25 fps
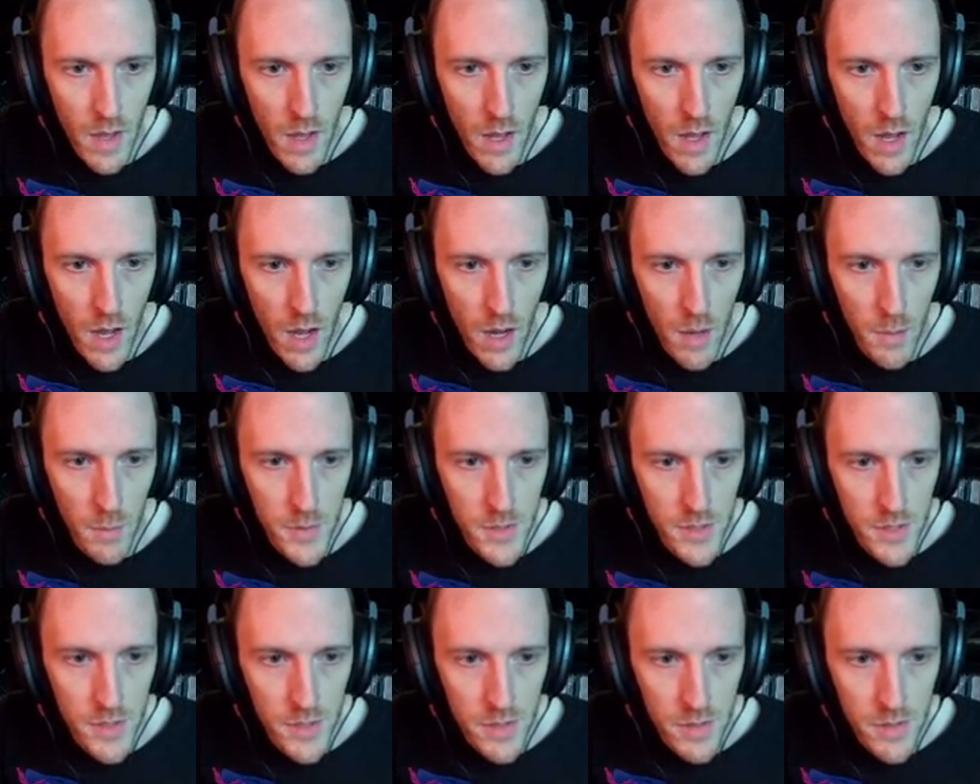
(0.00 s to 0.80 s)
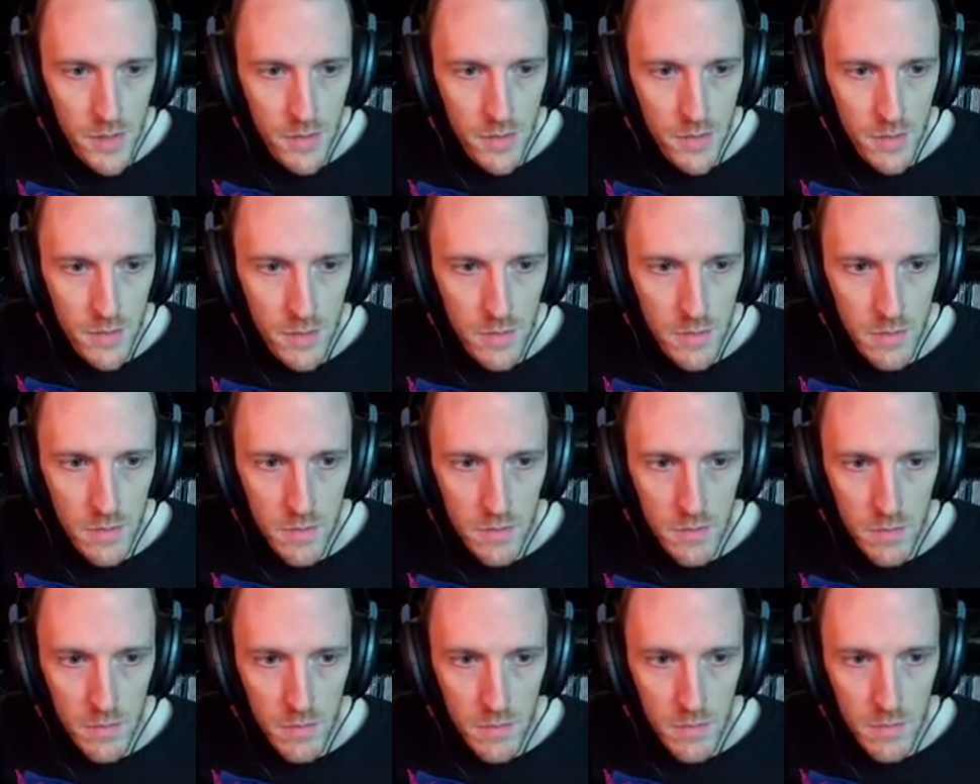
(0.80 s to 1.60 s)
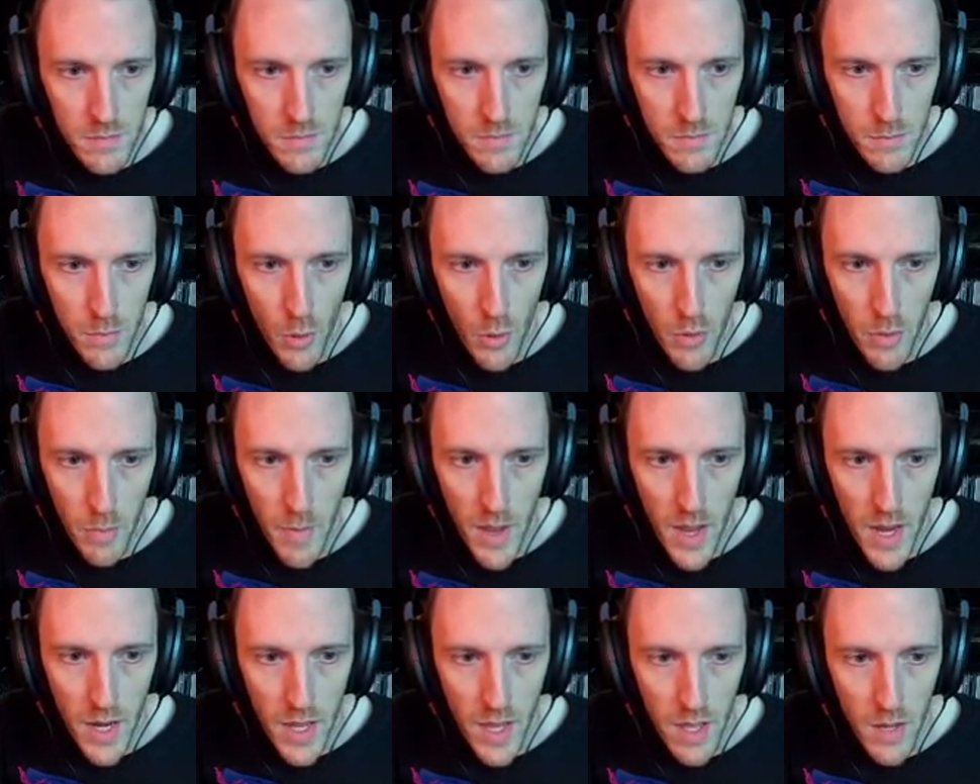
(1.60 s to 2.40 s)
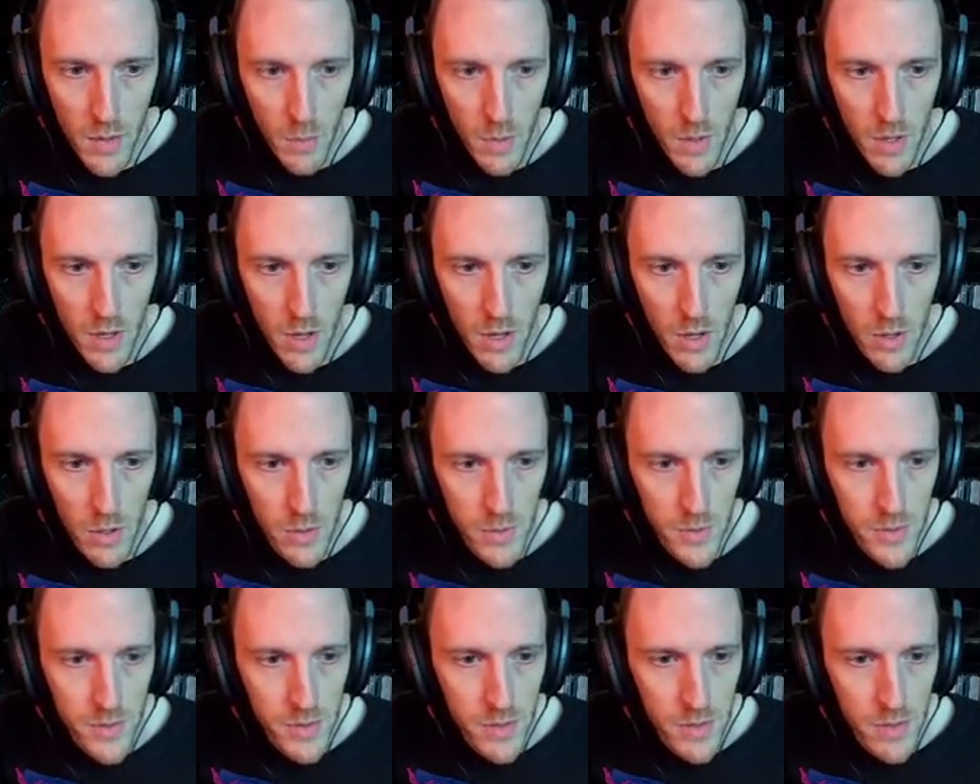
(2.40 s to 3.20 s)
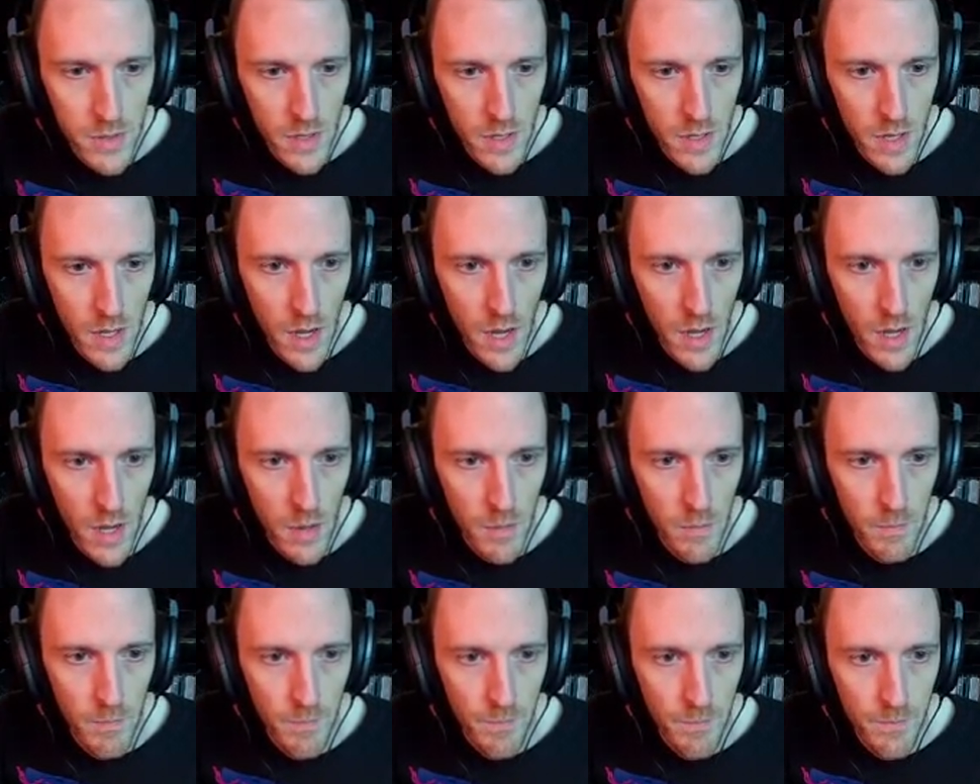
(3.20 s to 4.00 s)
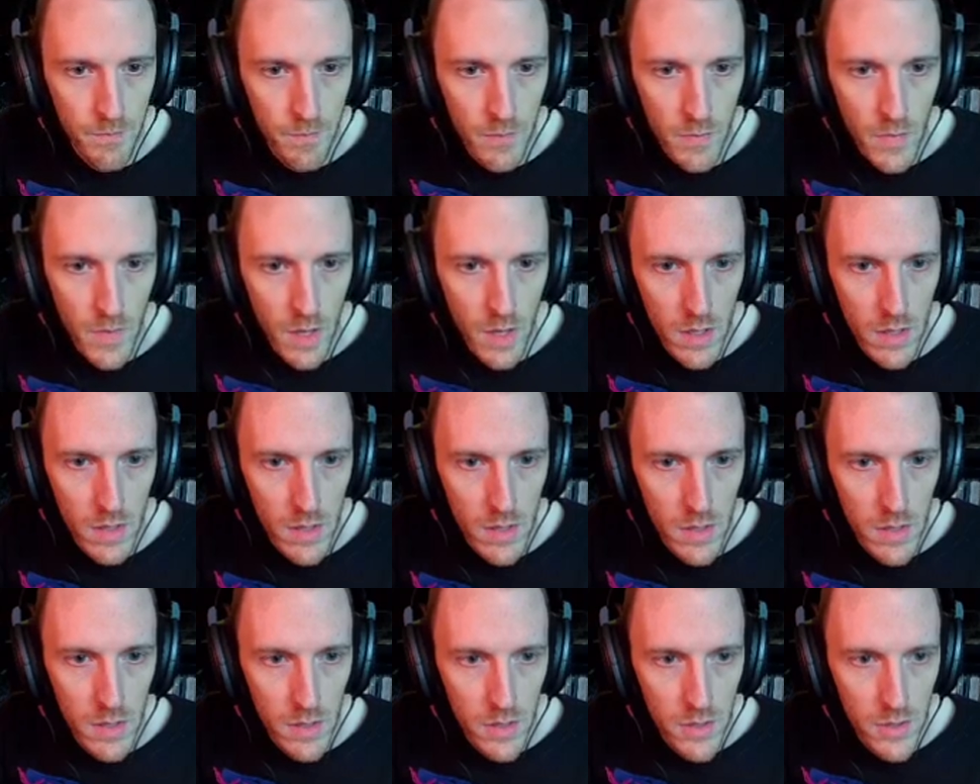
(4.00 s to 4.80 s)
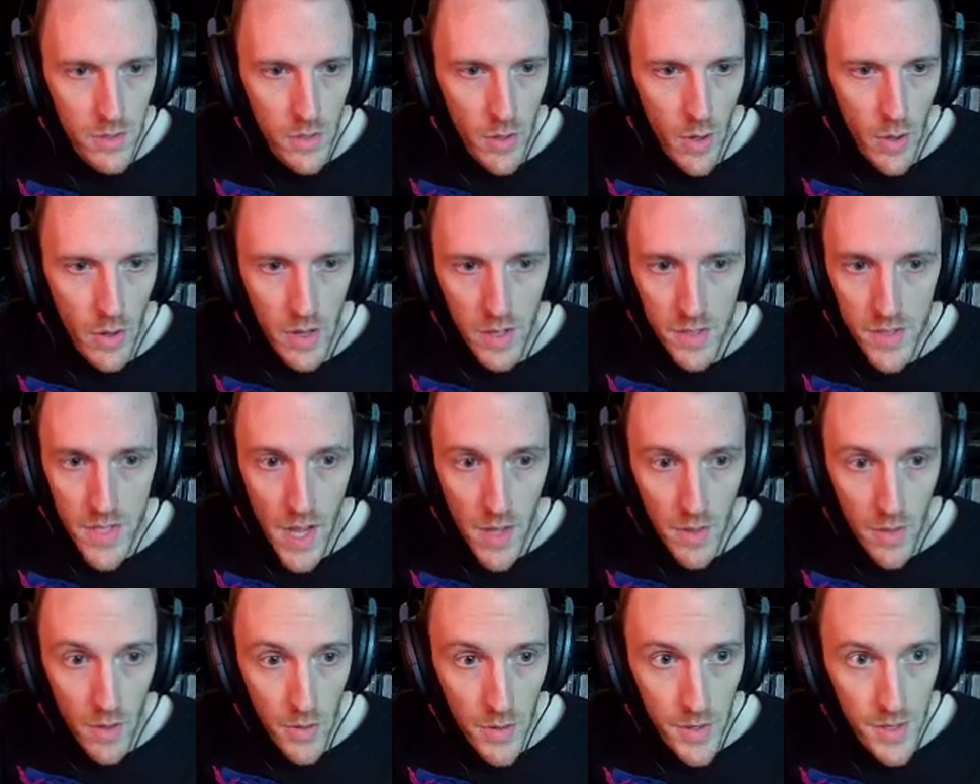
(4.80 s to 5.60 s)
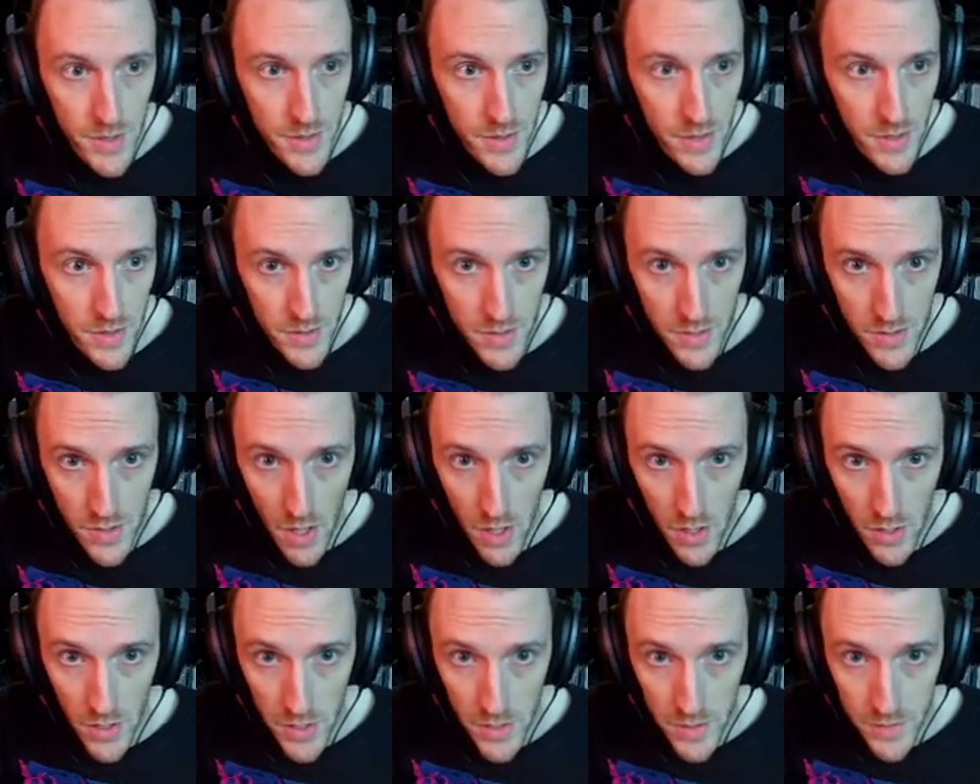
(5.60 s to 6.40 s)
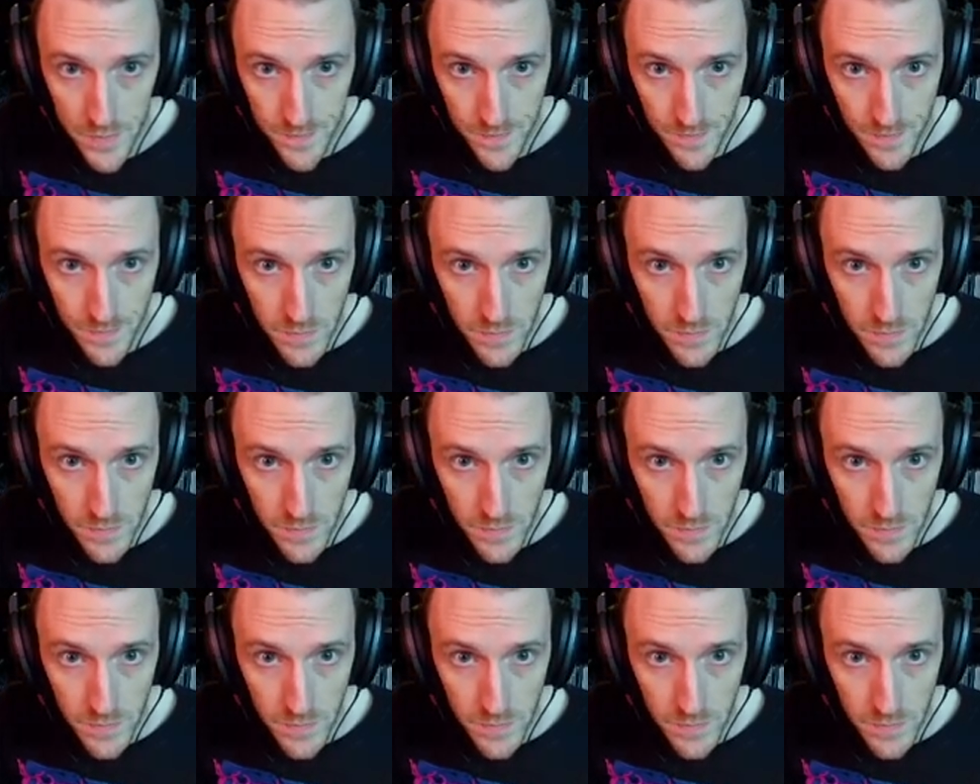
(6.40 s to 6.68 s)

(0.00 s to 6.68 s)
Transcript: Um, this is both Mac and Windows. Um, so go ahead and download this and install it.